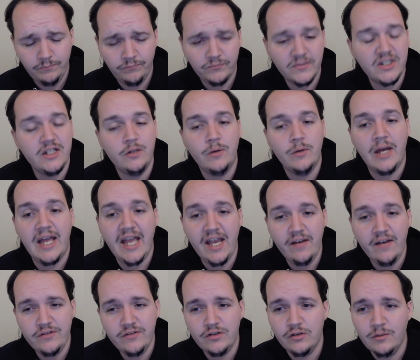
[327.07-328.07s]
You have
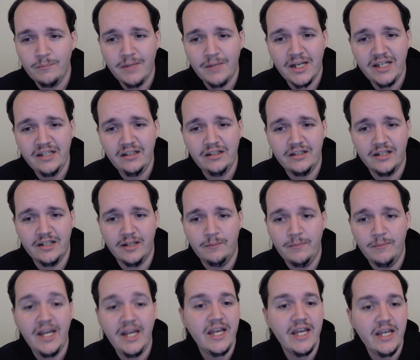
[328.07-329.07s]
to remind them,
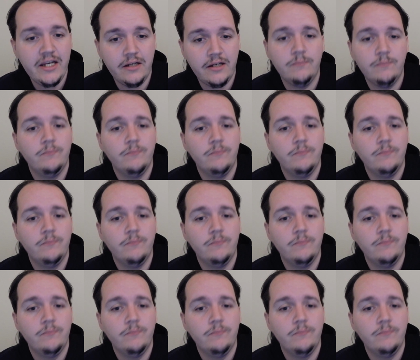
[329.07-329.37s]
hey,